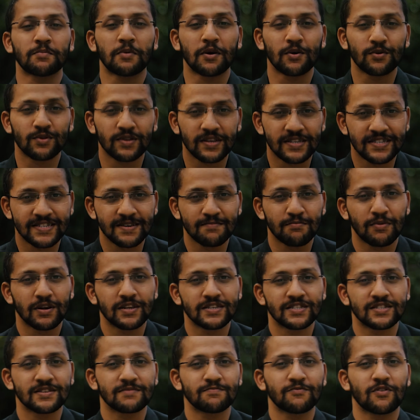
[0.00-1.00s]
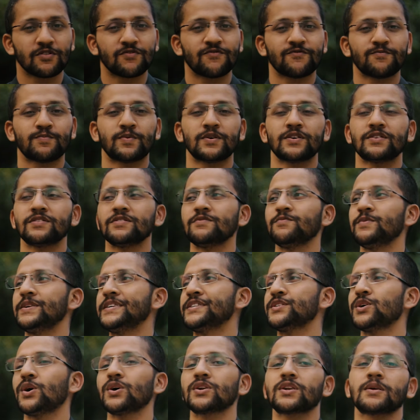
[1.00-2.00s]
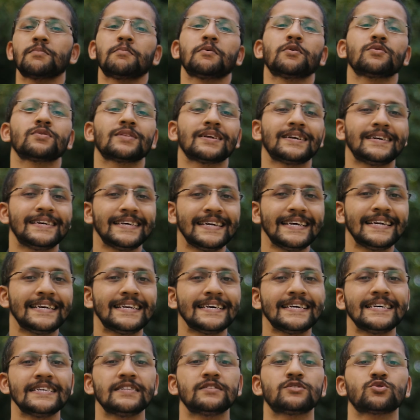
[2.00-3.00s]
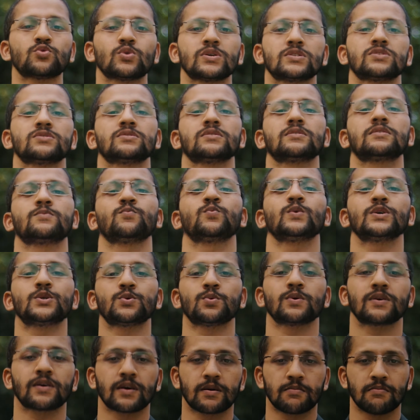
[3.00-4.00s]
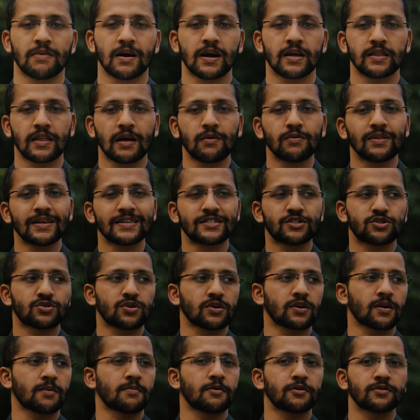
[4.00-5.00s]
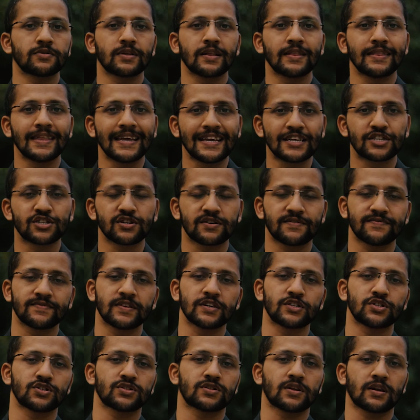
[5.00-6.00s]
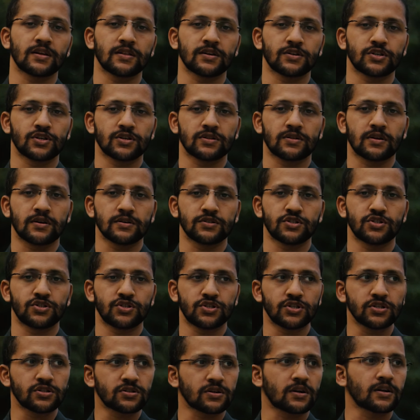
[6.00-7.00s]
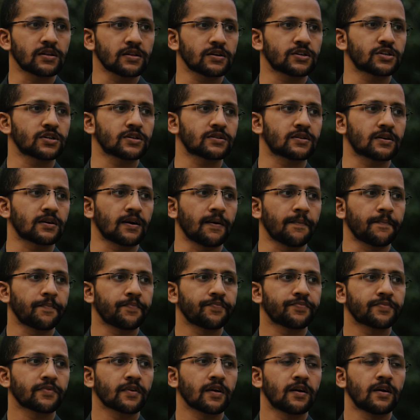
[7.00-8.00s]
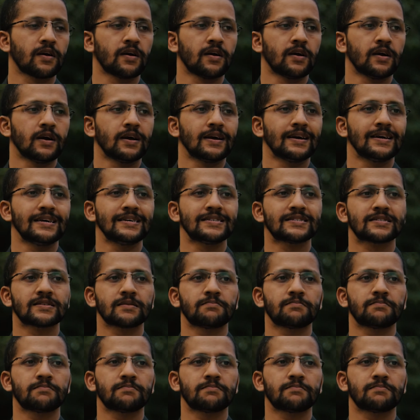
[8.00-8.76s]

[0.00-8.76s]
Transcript: about the symbolism of pearl, we talked about the deity Twastar Vishwakarma. Now let's talk about the nature of the Chitra Nakshatra. Chitra Nakshatra is